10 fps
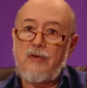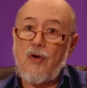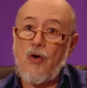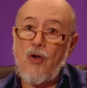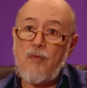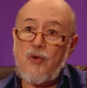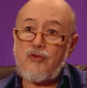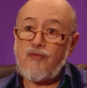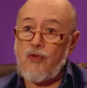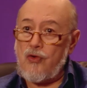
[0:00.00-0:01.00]

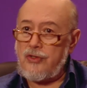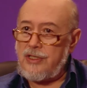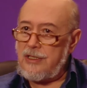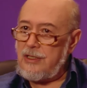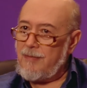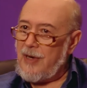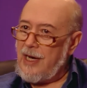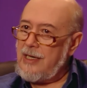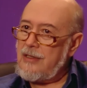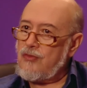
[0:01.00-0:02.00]
almost forcing the
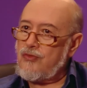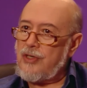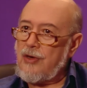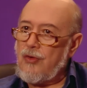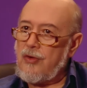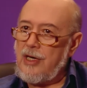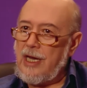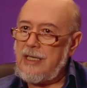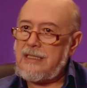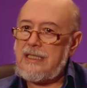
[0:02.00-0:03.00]
mind to
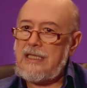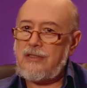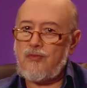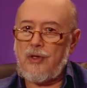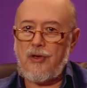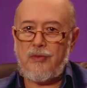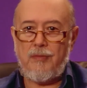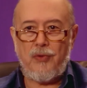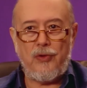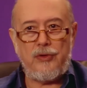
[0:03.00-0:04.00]
recognize each one of the
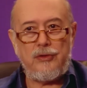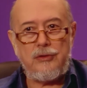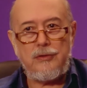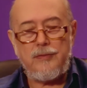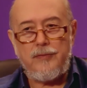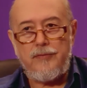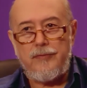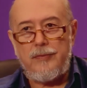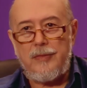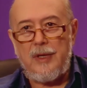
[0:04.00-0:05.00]
points.
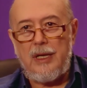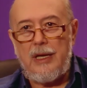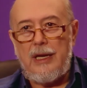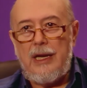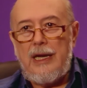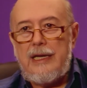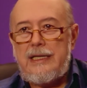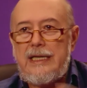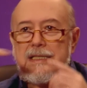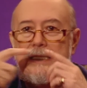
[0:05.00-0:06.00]

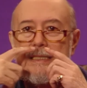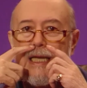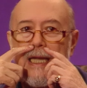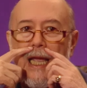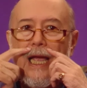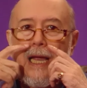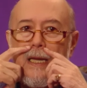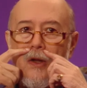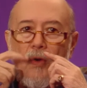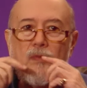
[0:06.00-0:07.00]
This is a
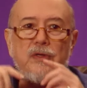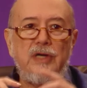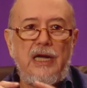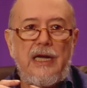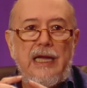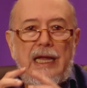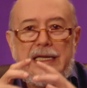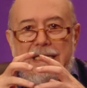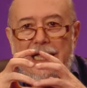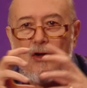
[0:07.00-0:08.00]
kind of really
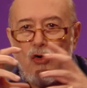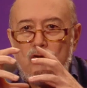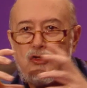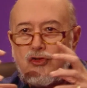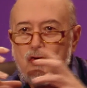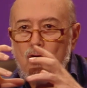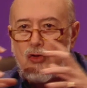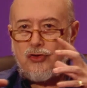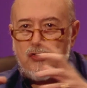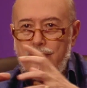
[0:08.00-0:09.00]

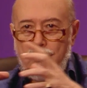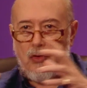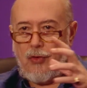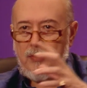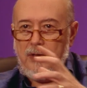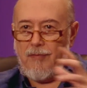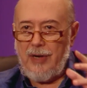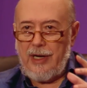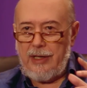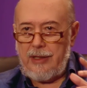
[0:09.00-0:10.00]
deconstruction of the
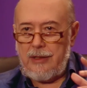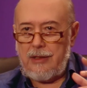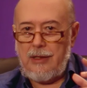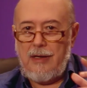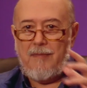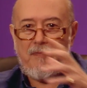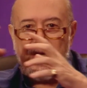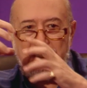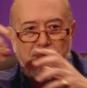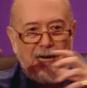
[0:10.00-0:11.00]
mind.
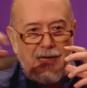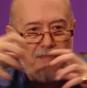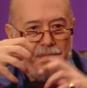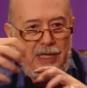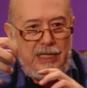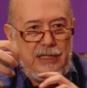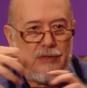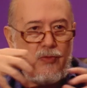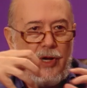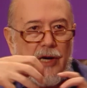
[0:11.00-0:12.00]
Piece by
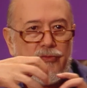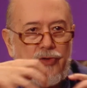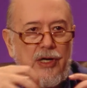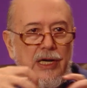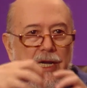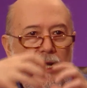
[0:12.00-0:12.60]
piece, we are really